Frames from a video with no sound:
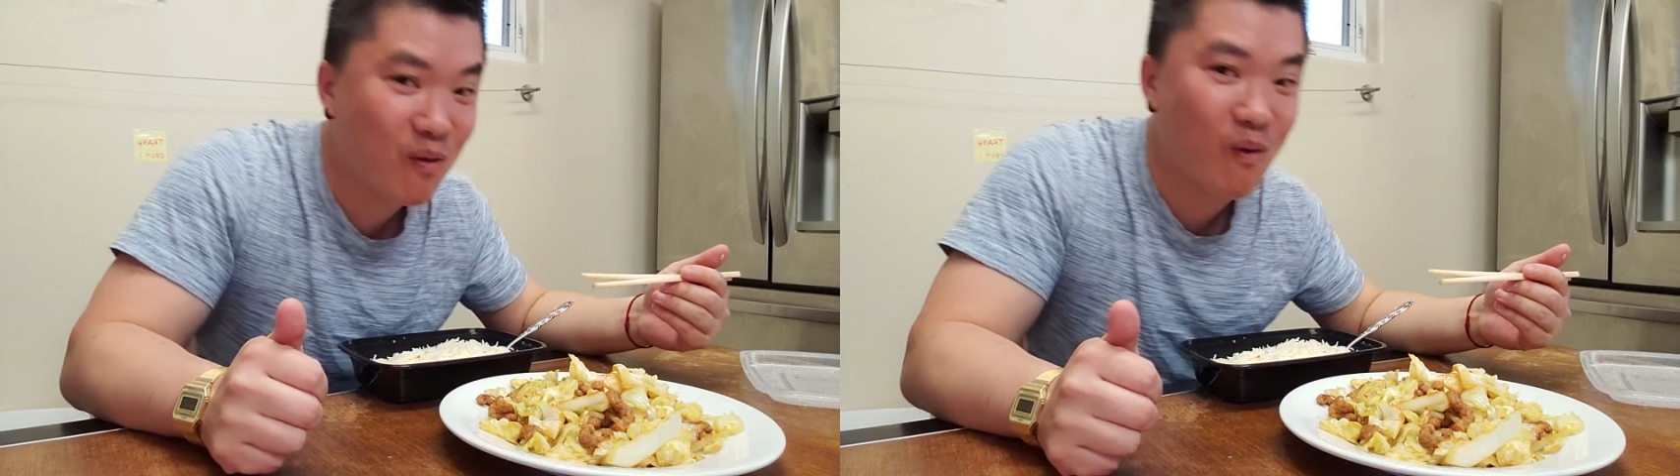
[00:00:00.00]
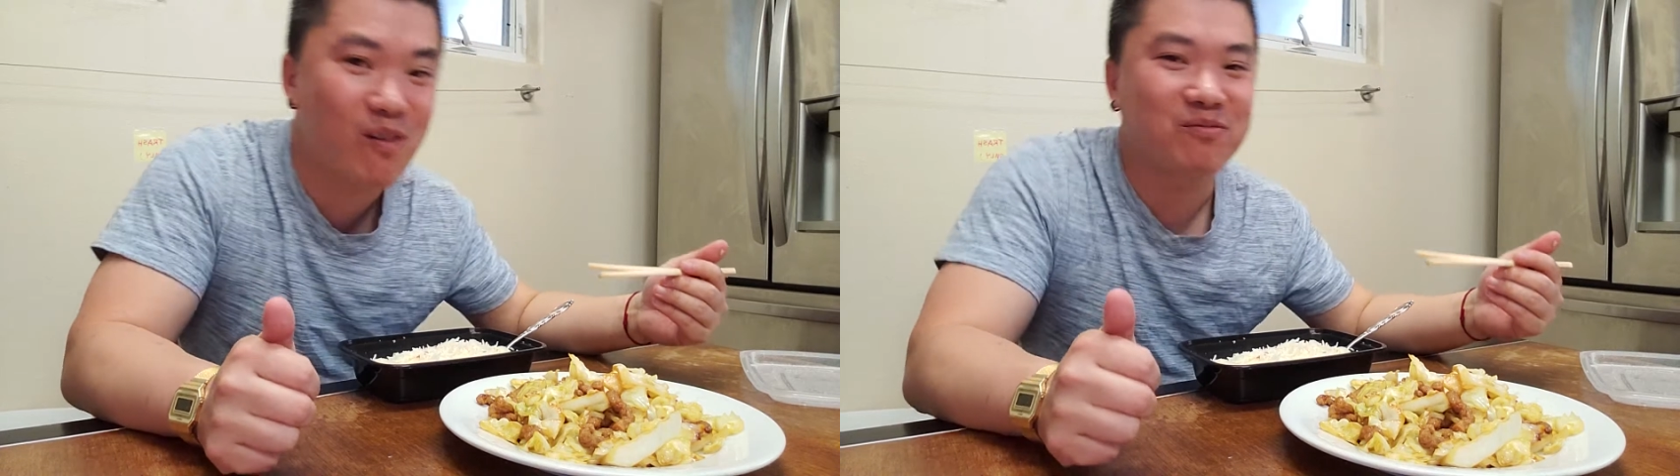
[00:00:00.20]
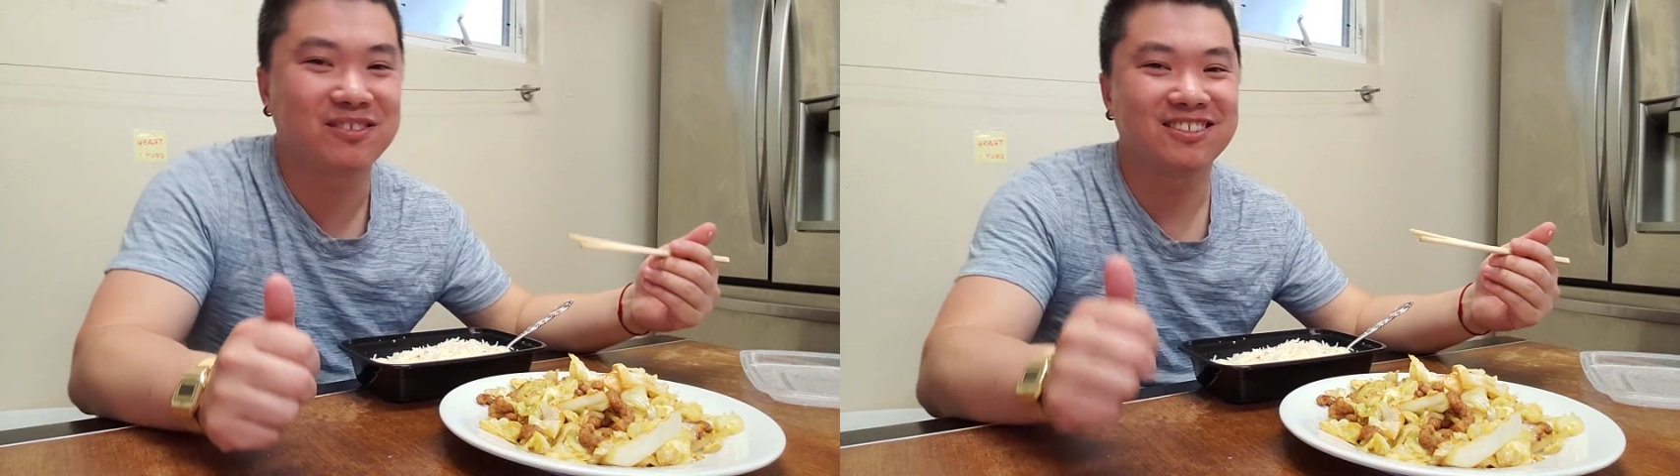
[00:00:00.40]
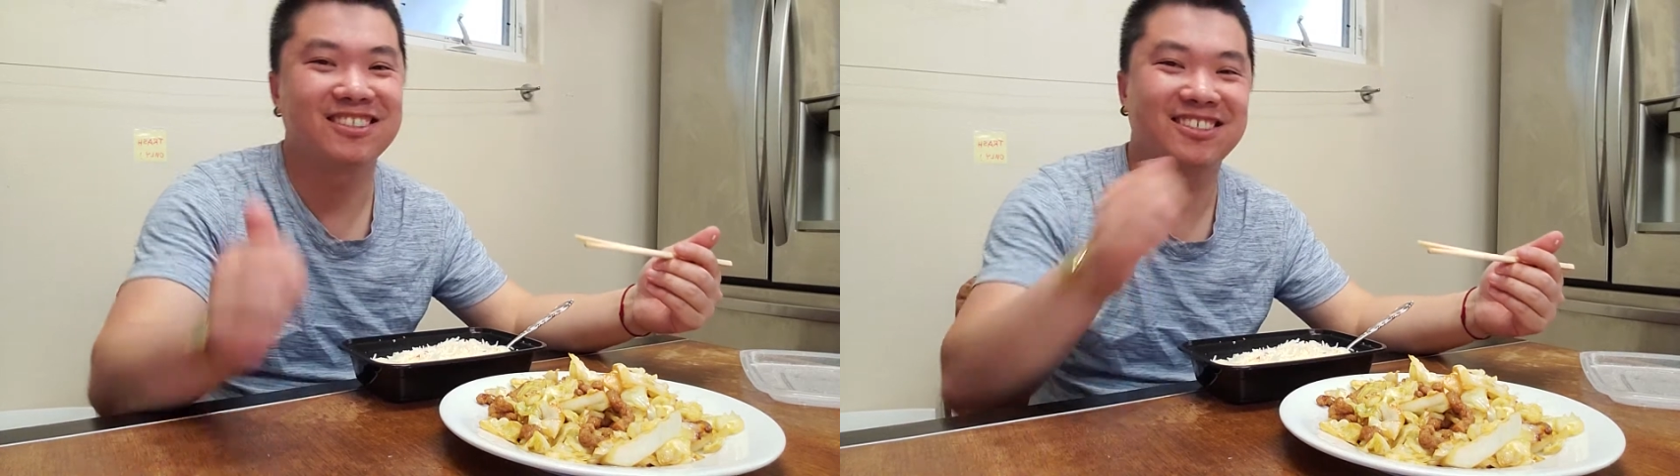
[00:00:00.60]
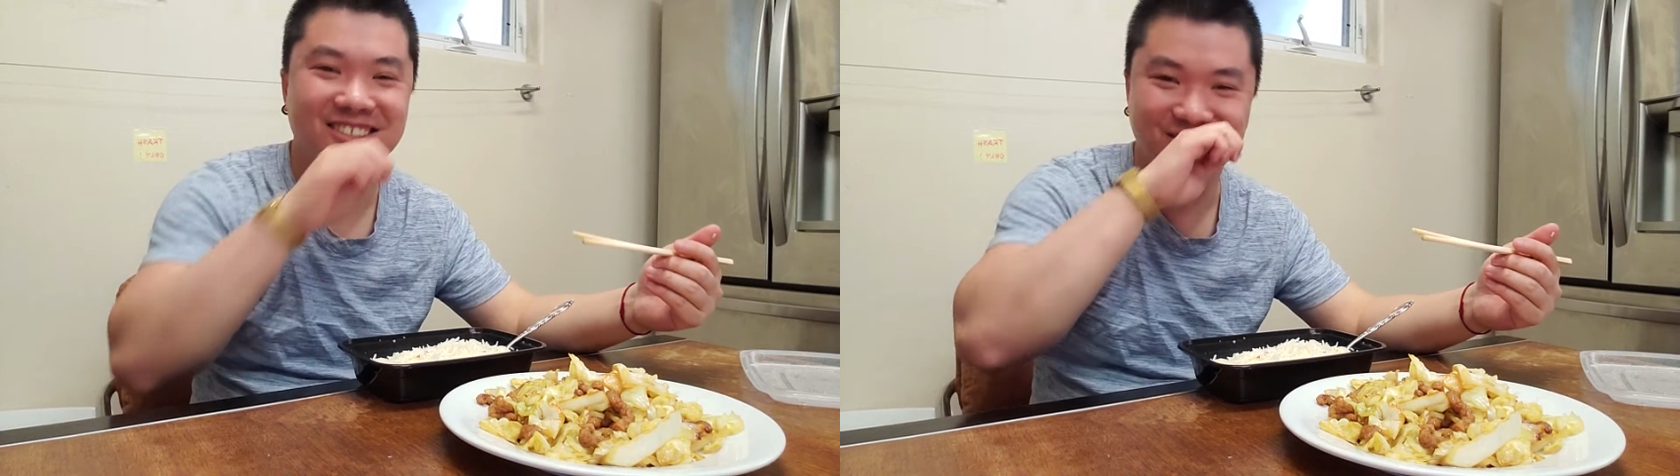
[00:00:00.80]
Oh my
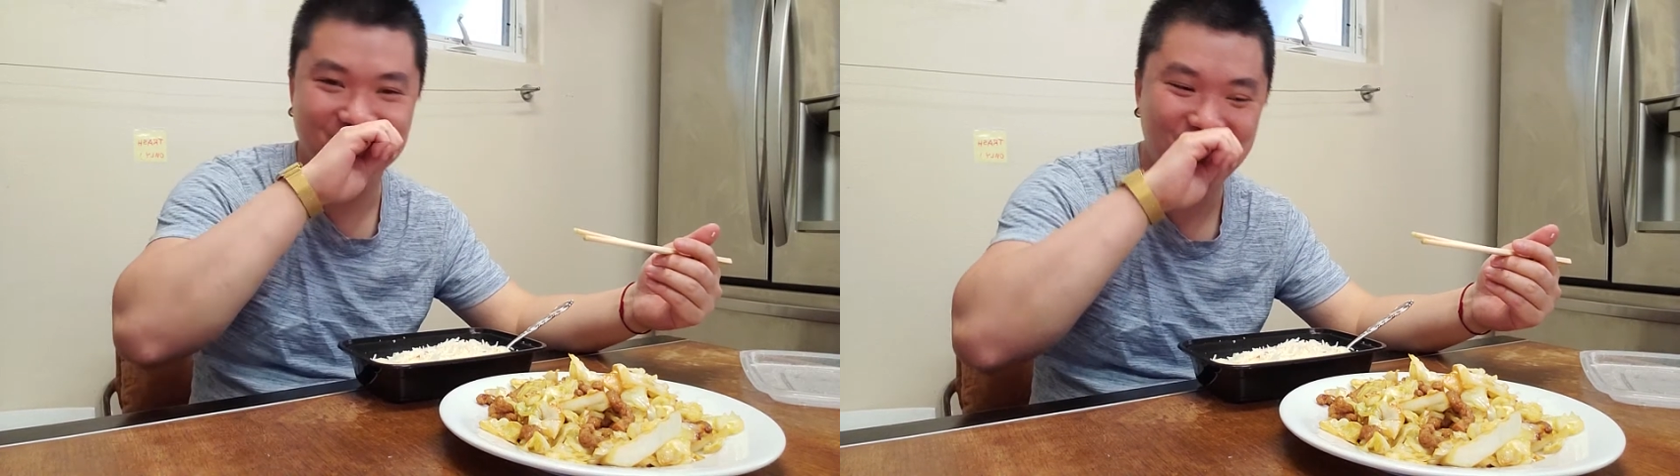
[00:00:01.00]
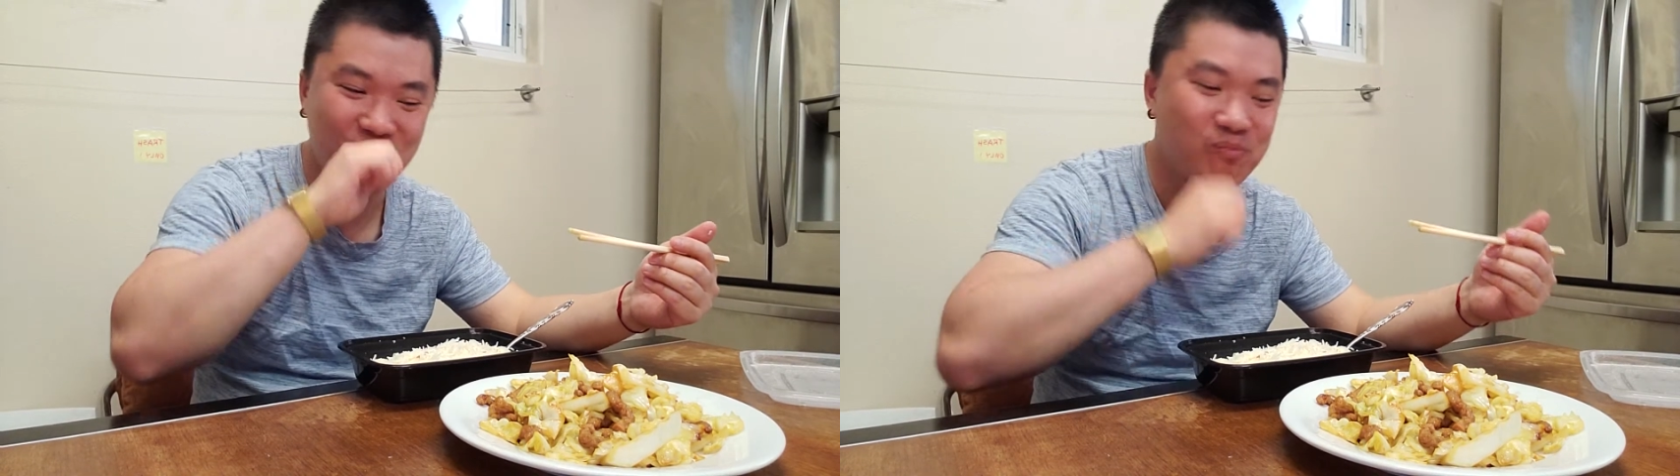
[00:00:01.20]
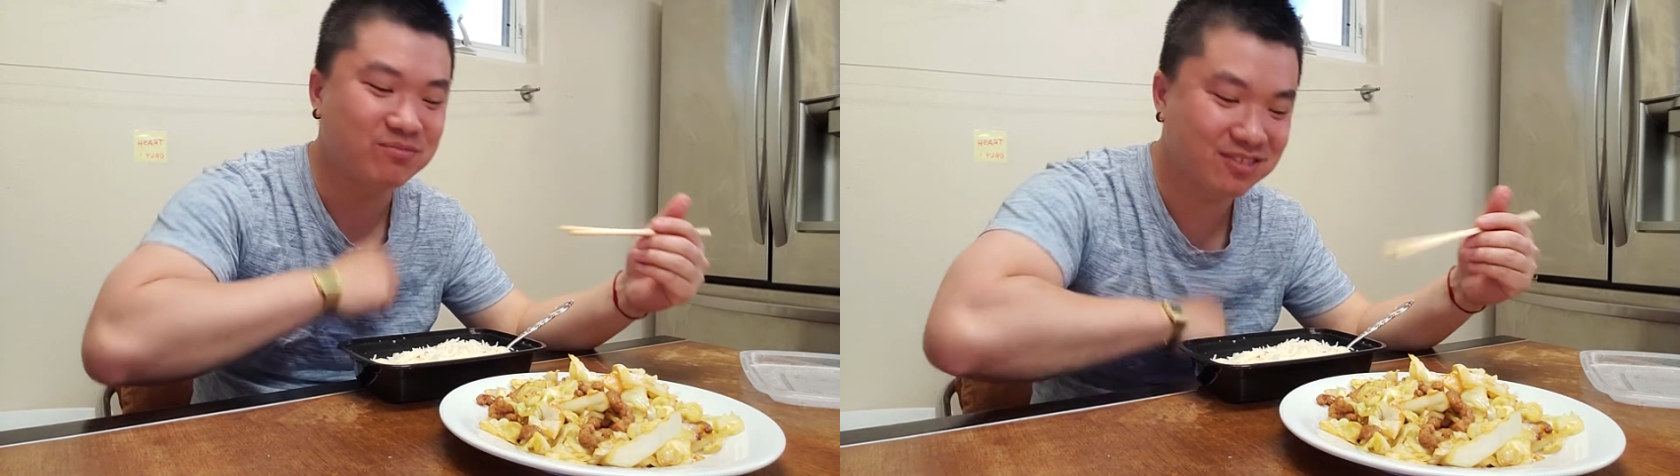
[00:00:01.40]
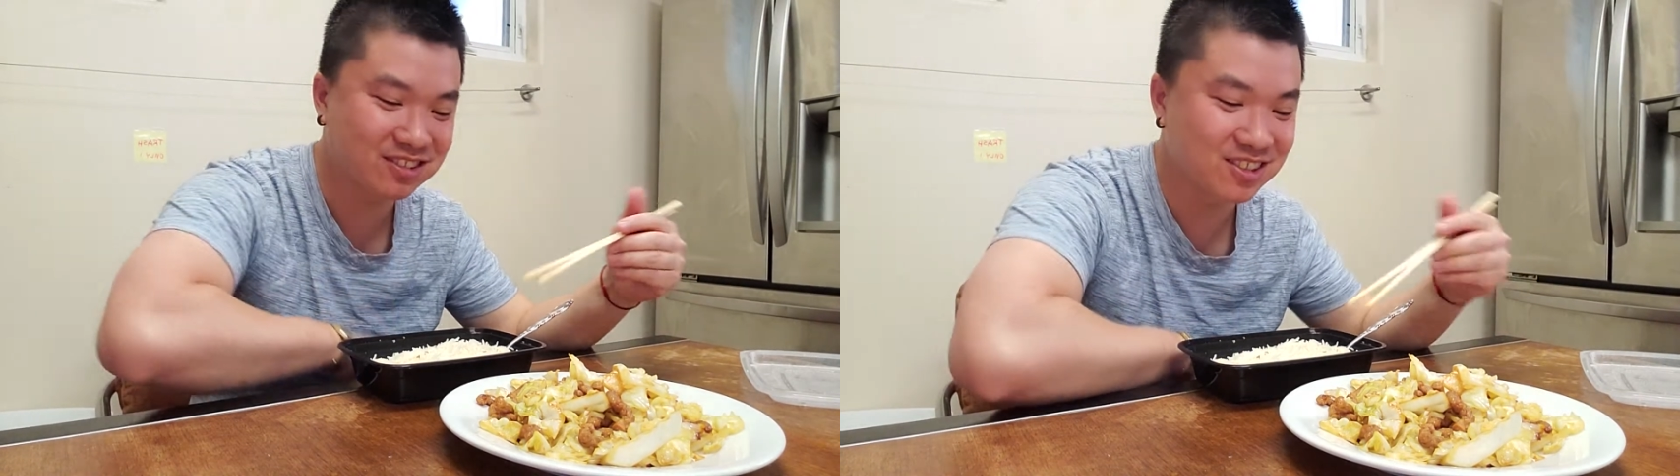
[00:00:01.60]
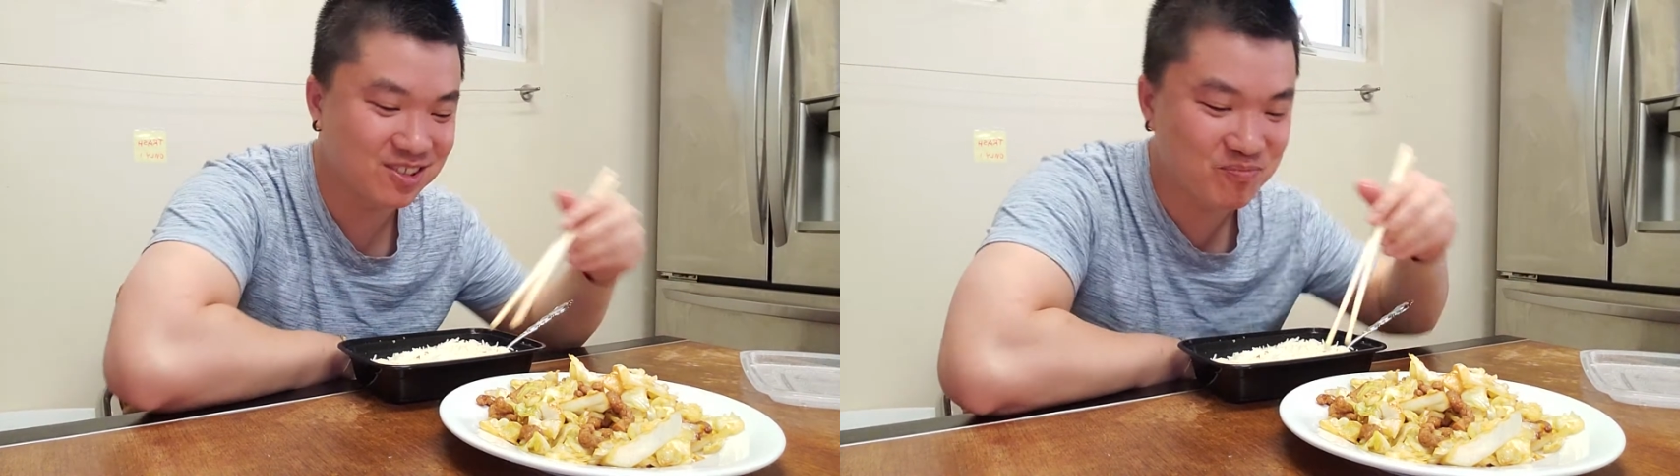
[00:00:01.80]
god, it's
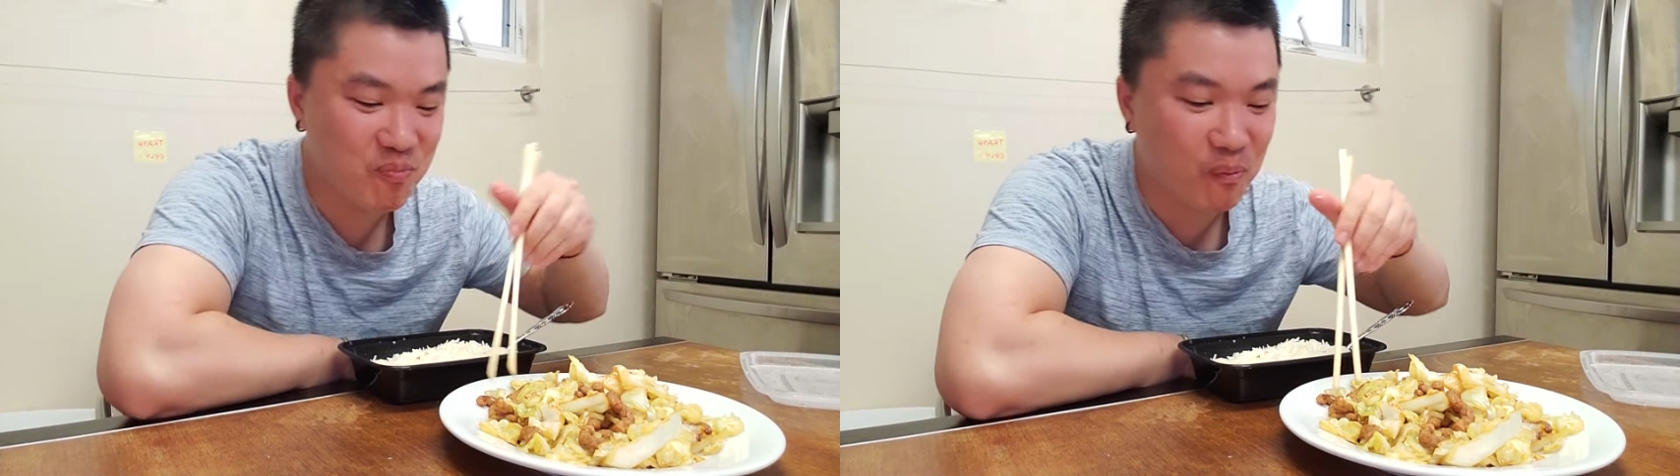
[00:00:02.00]
good.